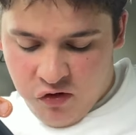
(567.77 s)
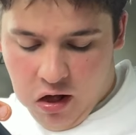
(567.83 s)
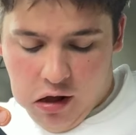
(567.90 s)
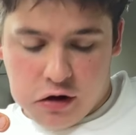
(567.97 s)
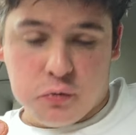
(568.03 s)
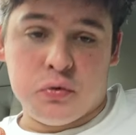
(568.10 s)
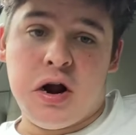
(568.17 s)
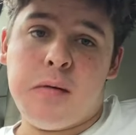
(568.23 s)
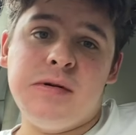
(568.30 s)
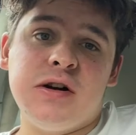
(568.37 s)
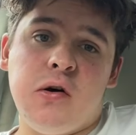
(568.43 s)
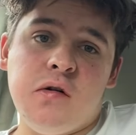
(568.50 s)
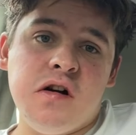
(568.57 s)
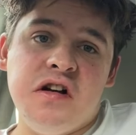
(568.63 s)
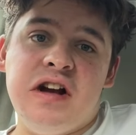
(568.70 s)
Like, when I be
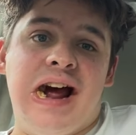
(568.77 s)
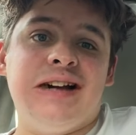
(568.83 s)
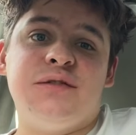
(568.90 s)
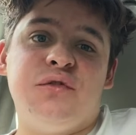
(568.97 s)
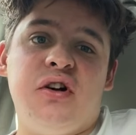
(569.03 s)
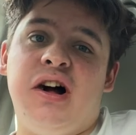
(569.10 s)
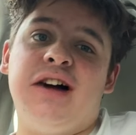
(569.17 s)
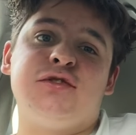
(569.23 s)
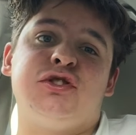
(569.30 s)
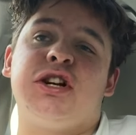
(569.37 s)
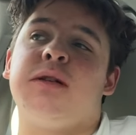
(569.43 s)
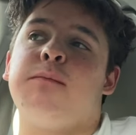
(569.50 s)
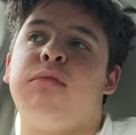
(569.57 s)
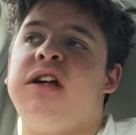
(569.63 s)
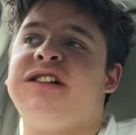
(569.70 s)
going to Nashville hot
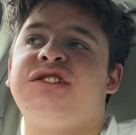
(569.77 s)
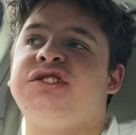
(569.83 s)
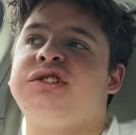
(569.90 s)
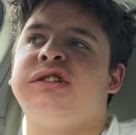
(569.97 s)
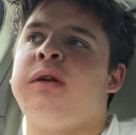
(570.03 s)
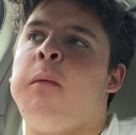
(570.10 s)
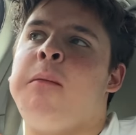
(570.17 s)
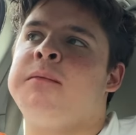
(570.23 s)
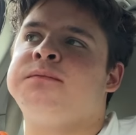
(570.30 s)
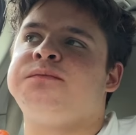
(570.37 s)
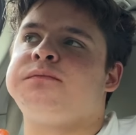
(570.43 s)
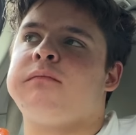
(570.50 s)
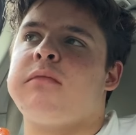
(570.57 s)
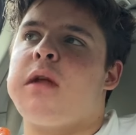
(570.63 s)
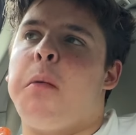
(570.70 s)
chicken places,
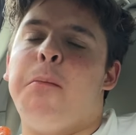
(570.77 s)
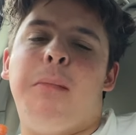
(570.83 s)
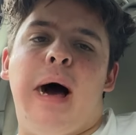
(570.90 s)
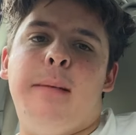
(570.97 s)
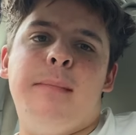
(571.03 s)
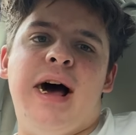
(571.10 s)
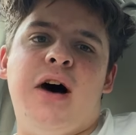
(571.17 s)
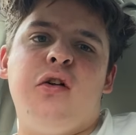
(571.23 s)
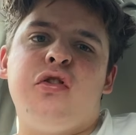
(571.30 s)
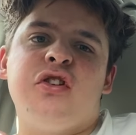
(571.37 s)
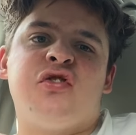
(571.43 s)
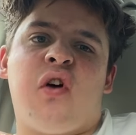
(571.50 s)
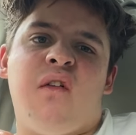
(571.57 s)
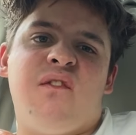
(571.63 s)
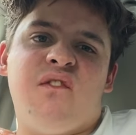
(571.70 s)
my mouth
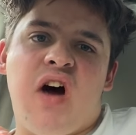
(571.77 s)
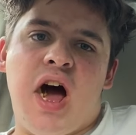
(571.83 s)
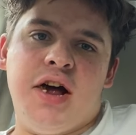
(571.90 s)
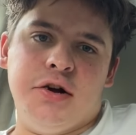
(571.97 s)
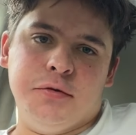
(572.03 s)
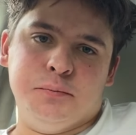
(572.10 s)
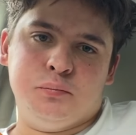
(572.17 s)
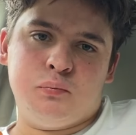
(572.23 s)
is on fire.